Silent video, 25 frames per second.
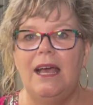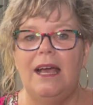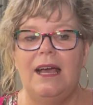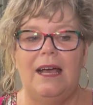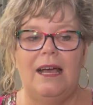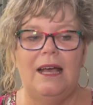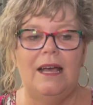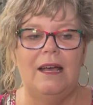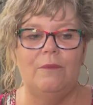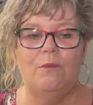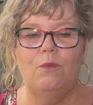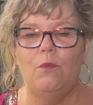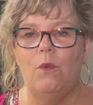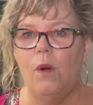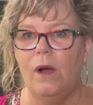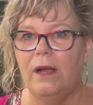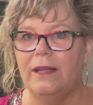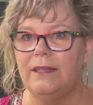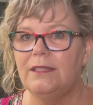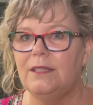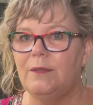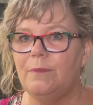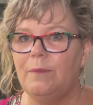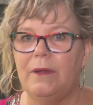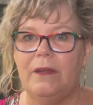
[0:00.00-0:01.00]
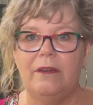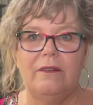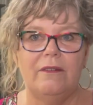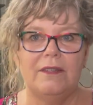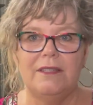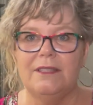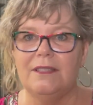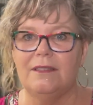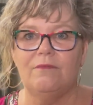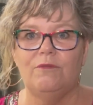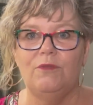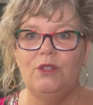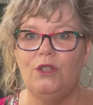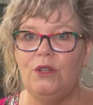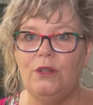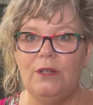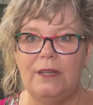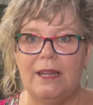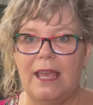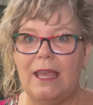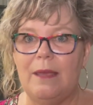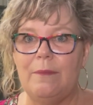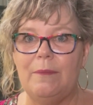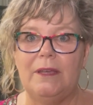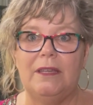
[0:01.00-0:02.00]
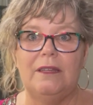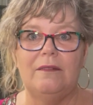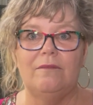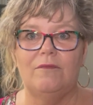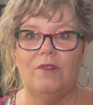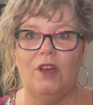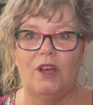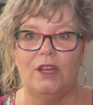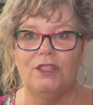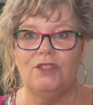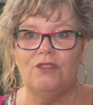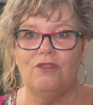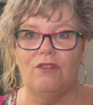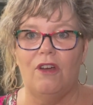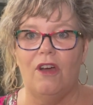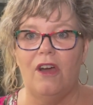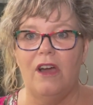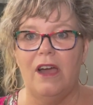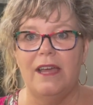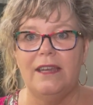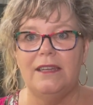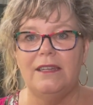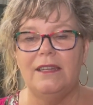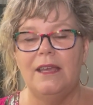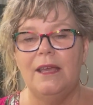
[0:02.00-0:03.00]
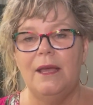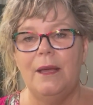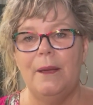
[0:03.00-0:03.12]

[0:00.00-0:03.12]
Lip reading: white spirits, you name it, I tried.